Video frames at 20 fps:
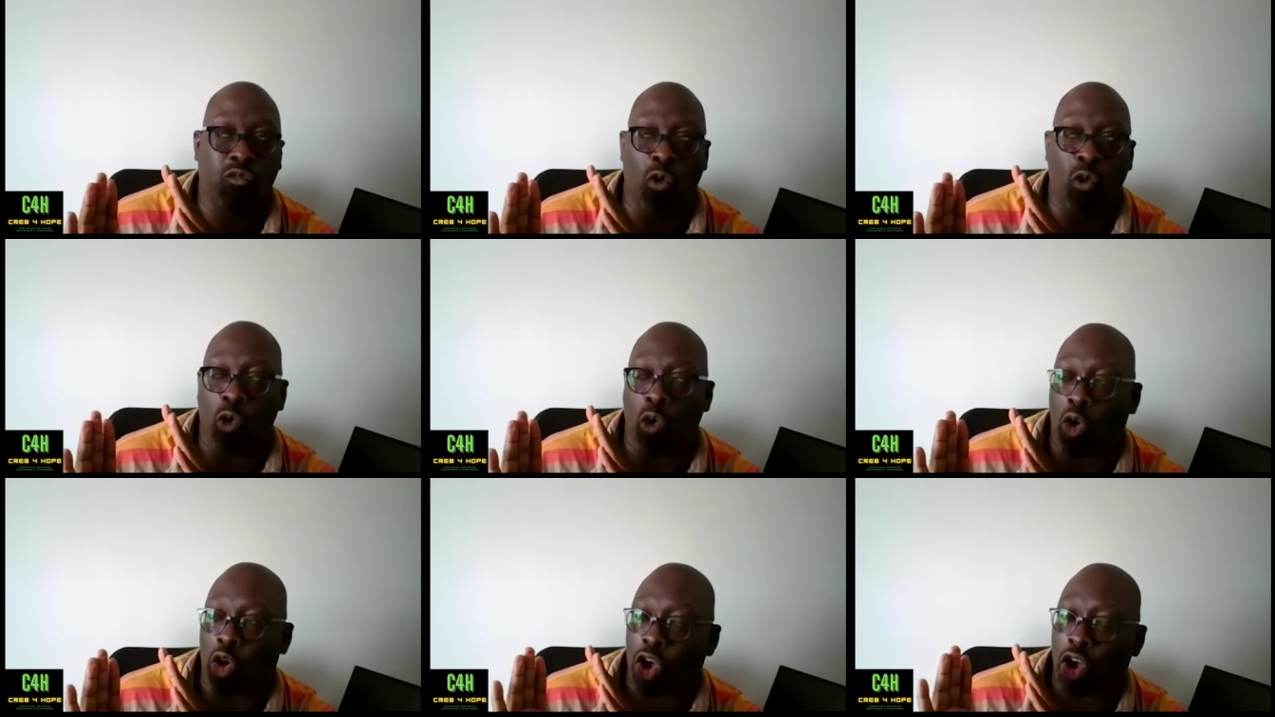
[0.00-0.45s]

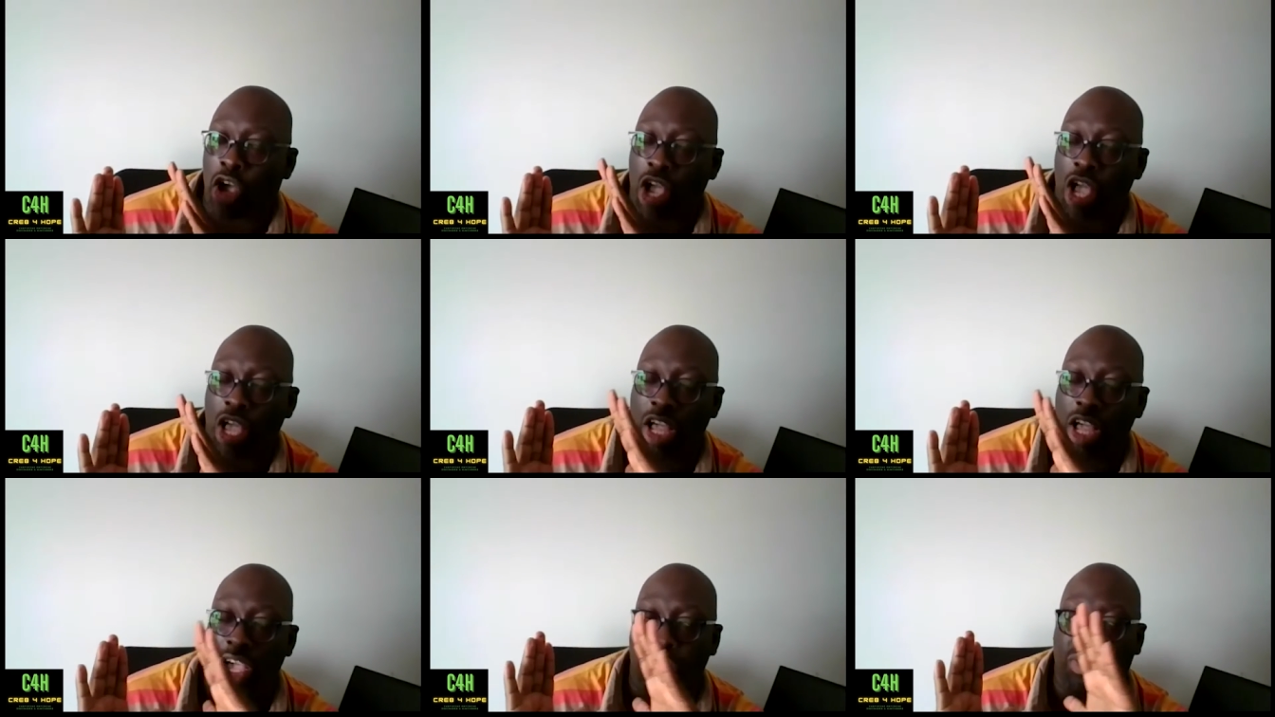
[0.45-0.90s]
for
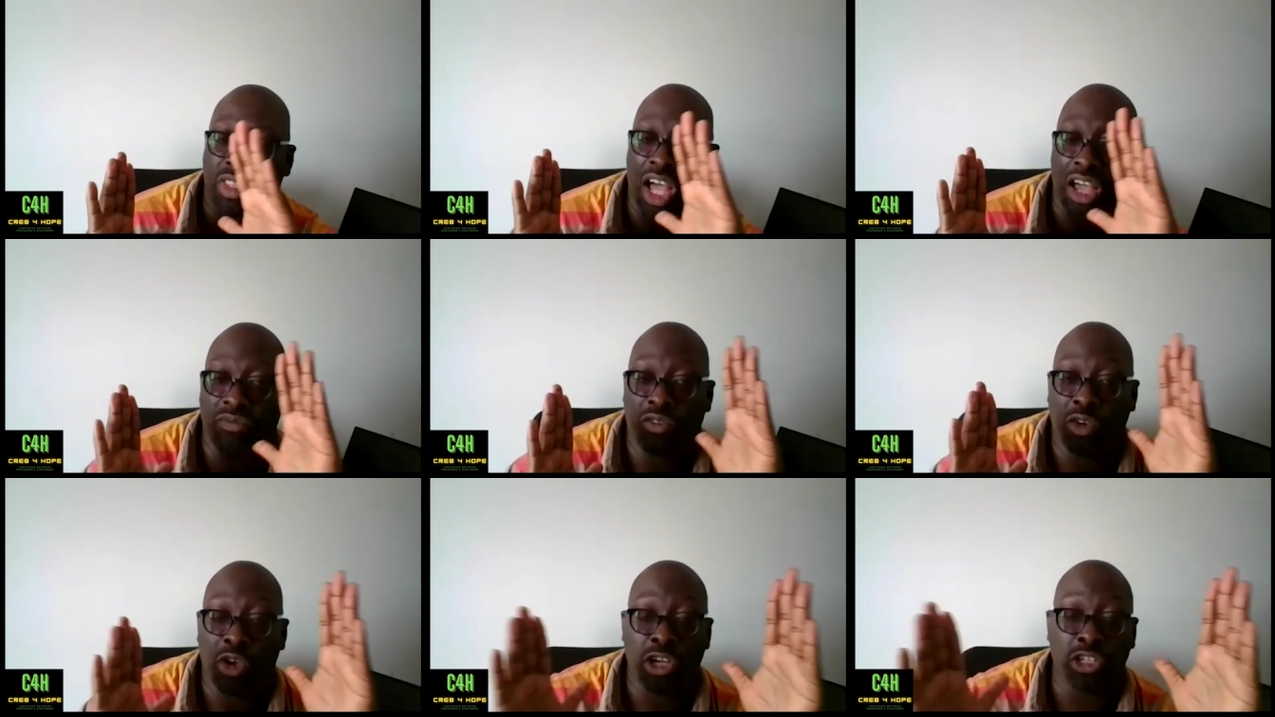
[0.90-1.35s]
uh,
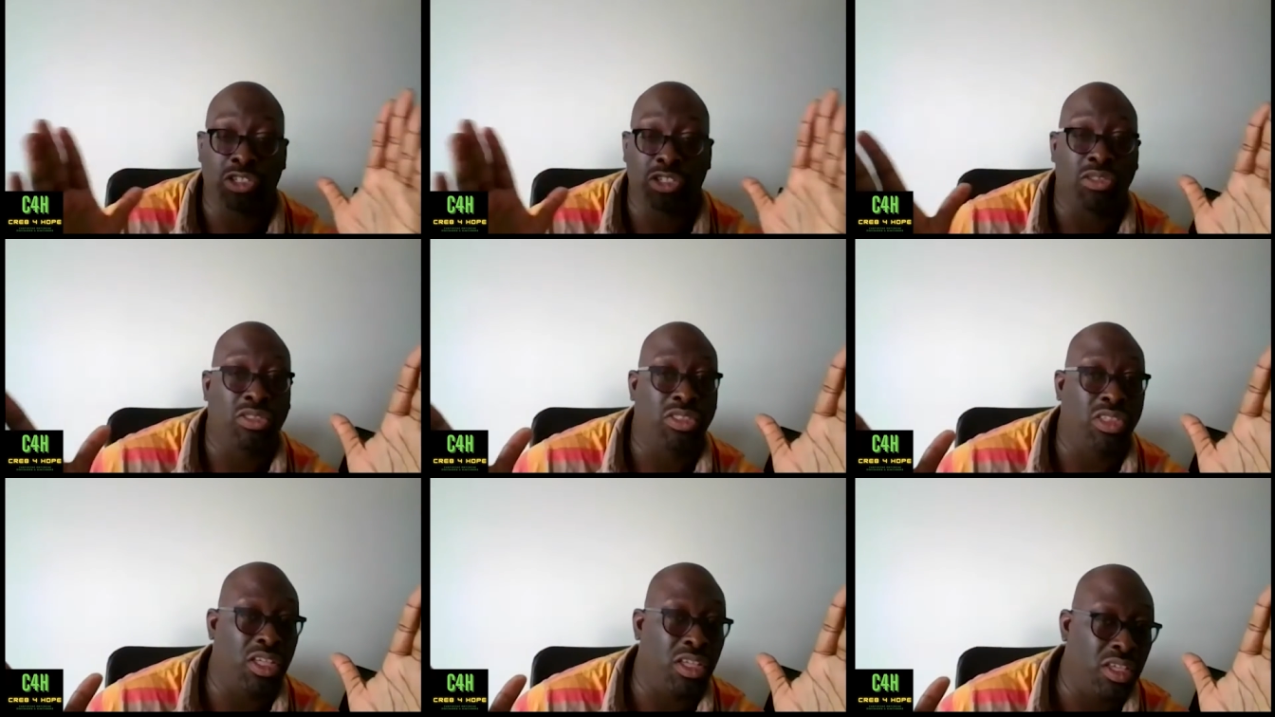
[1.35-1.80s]

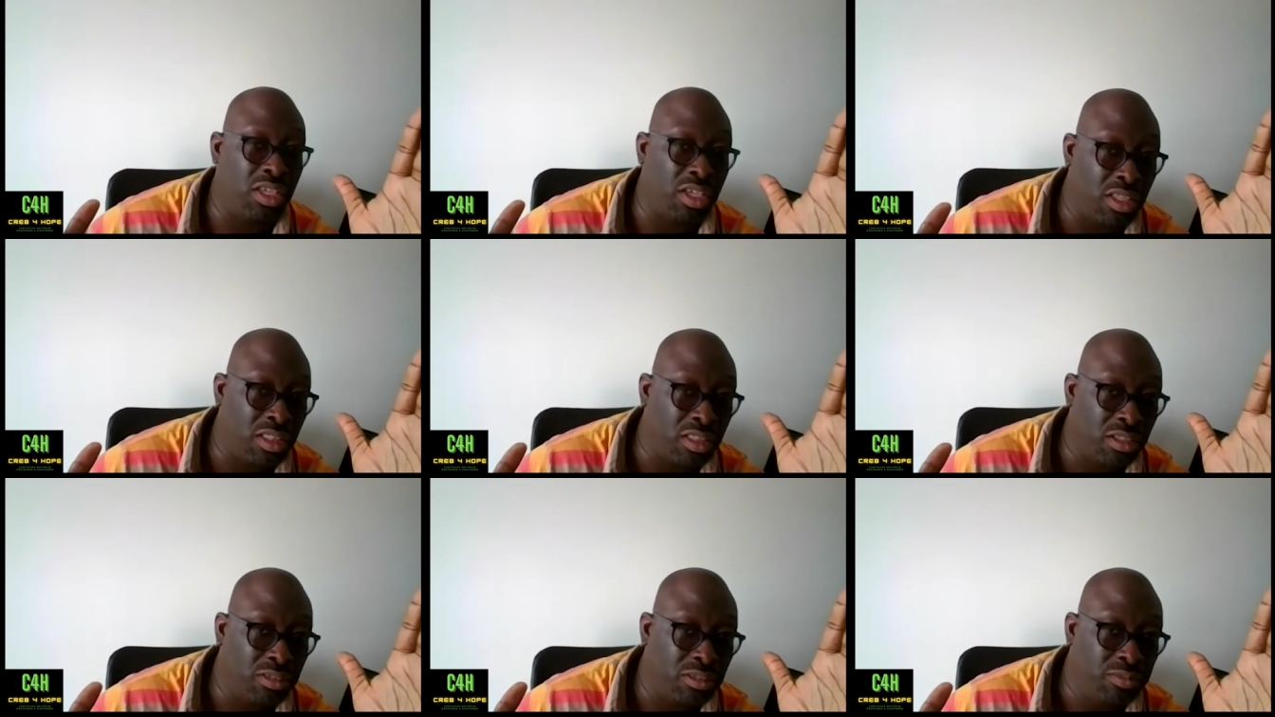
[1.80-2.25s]
divergent
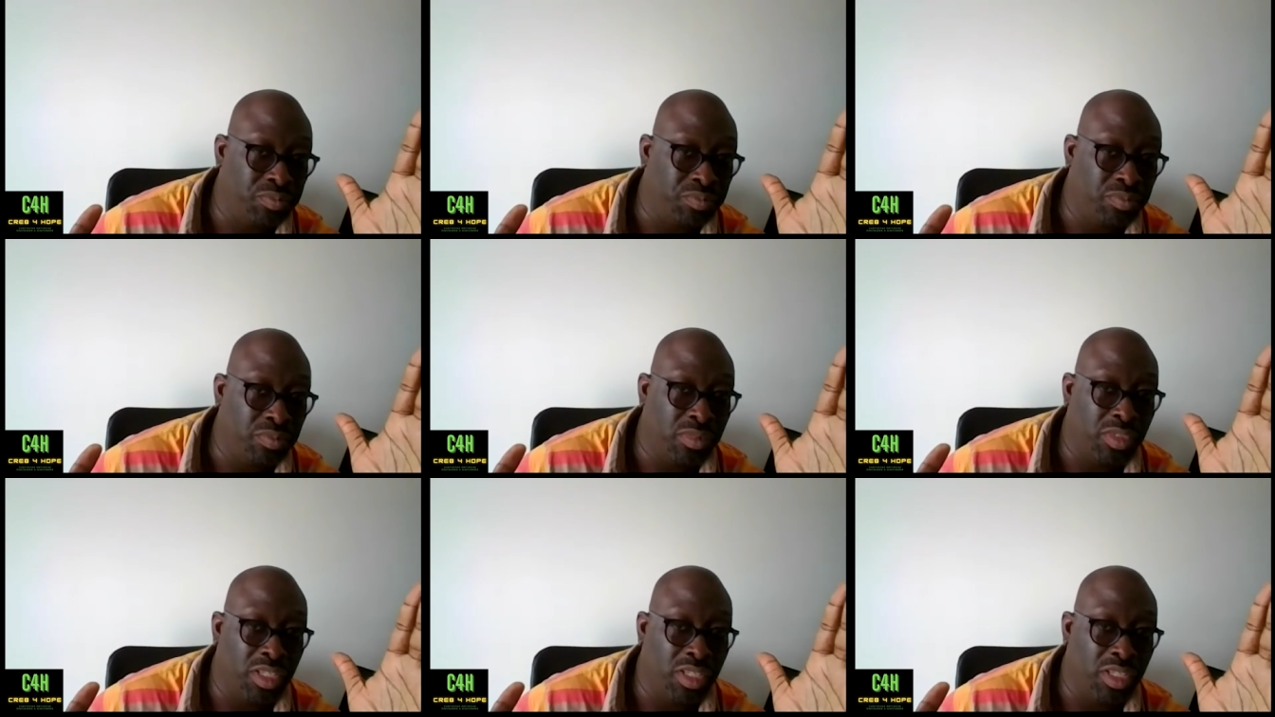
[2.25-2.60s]
thinking